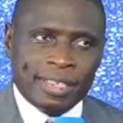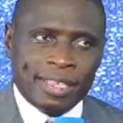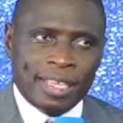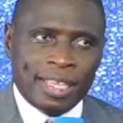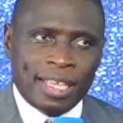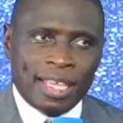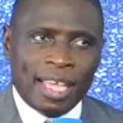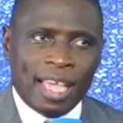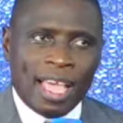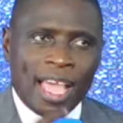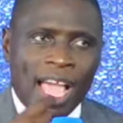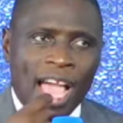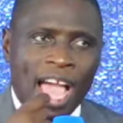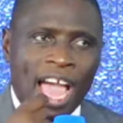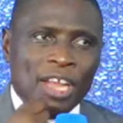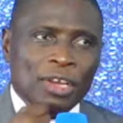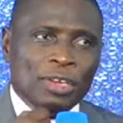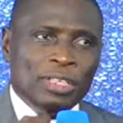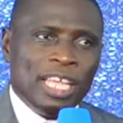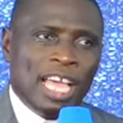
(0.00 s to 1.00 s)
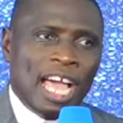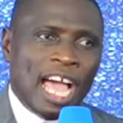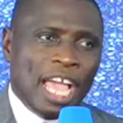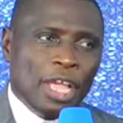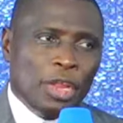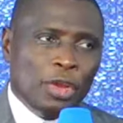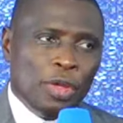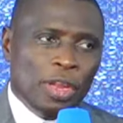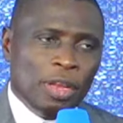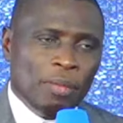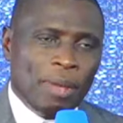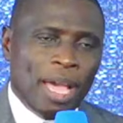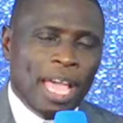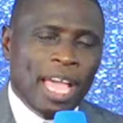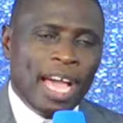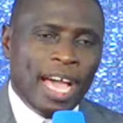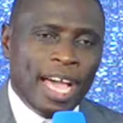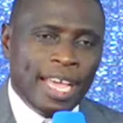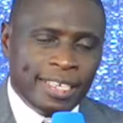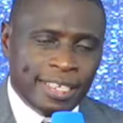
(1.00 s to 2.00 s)
and the idol in my
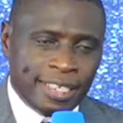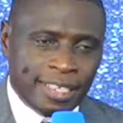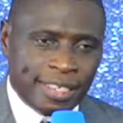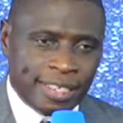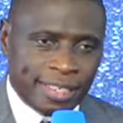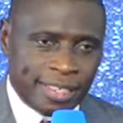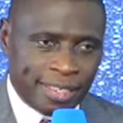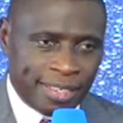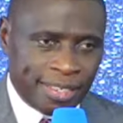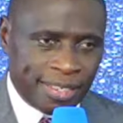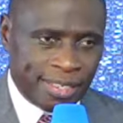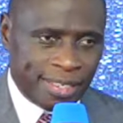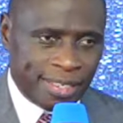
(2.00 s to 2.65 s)
heart thank